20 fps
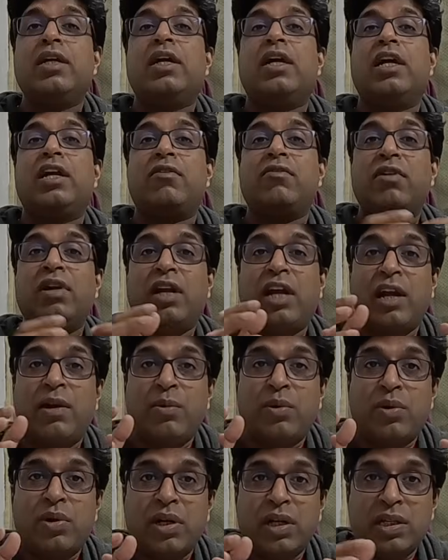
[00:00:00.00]
it will
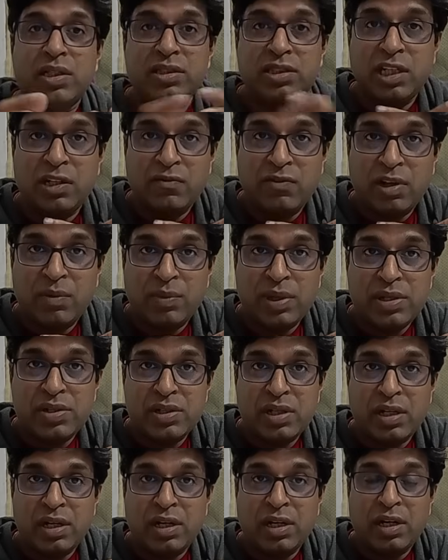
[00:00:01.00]
help to reduce the
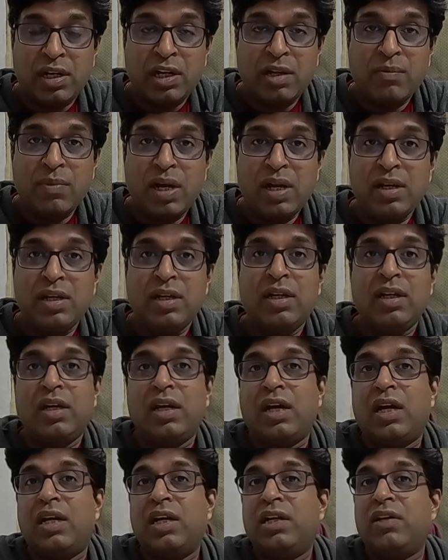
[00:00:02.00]
inflammation in edema
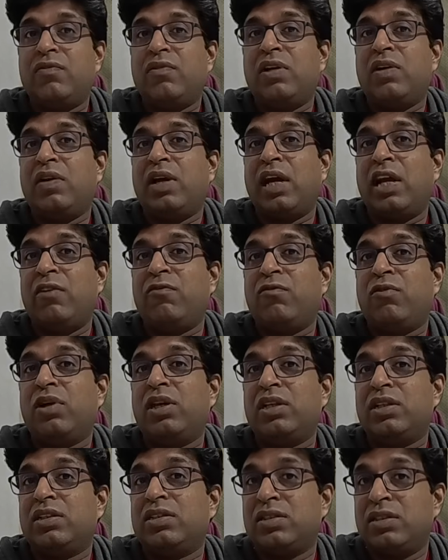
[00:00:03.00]
and it will be helpful
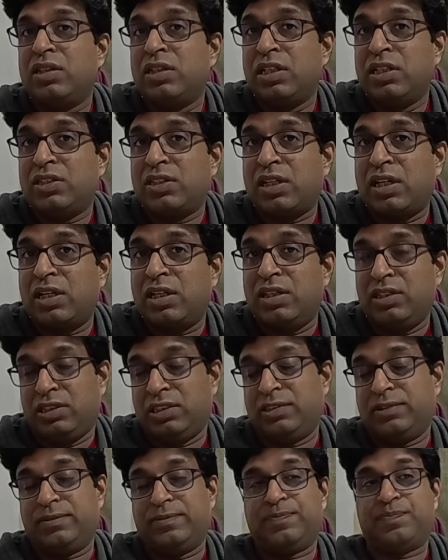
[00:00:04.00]
in this
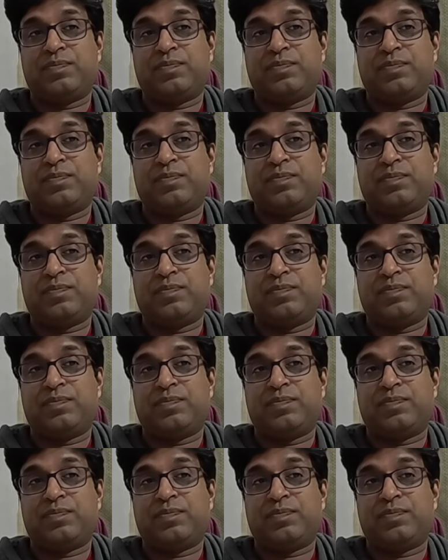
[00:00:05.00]
condition.